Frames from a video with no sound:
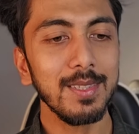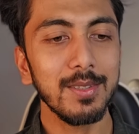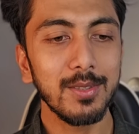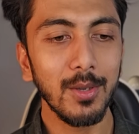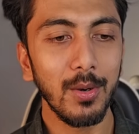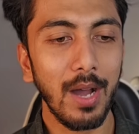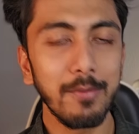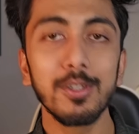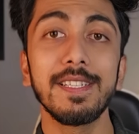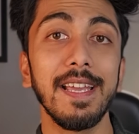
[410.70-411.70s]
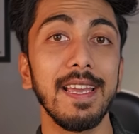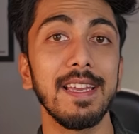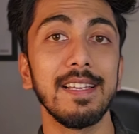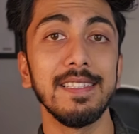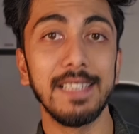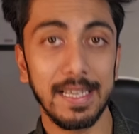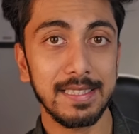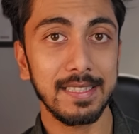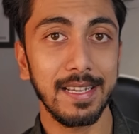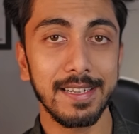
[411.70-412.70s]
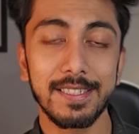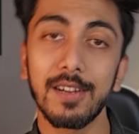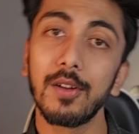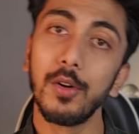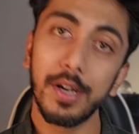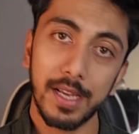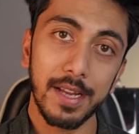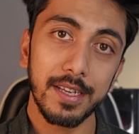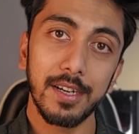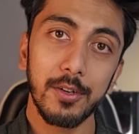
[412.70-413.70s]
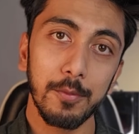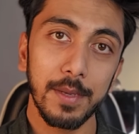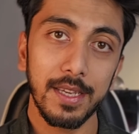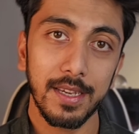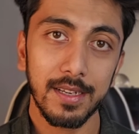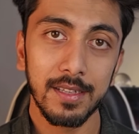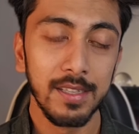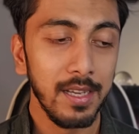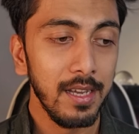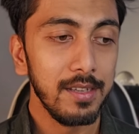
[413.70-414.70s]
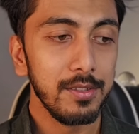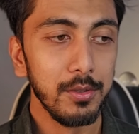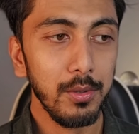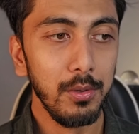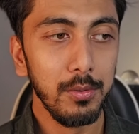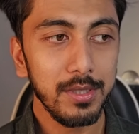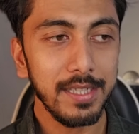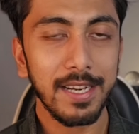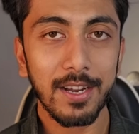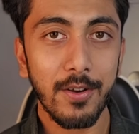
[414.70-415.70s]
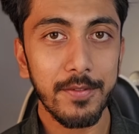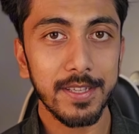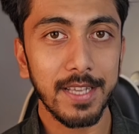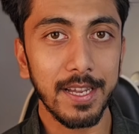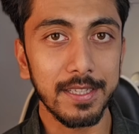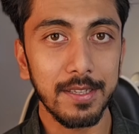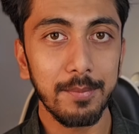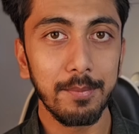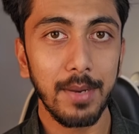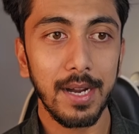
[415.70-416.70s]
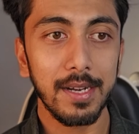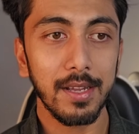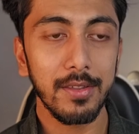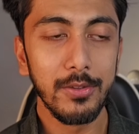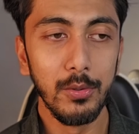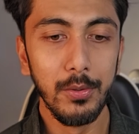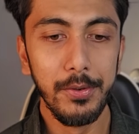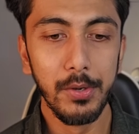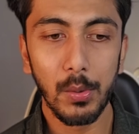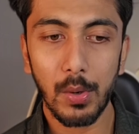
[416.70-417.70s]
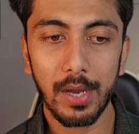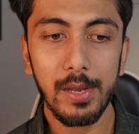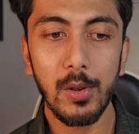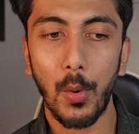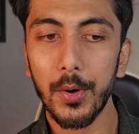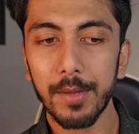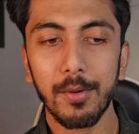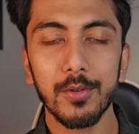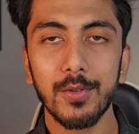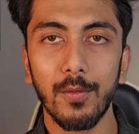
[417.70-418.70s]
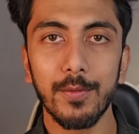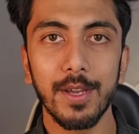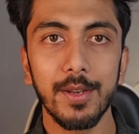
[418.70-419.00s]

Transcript: So I would say yes, it's a good career to be in. You lose the track of design, but you know a lot about software.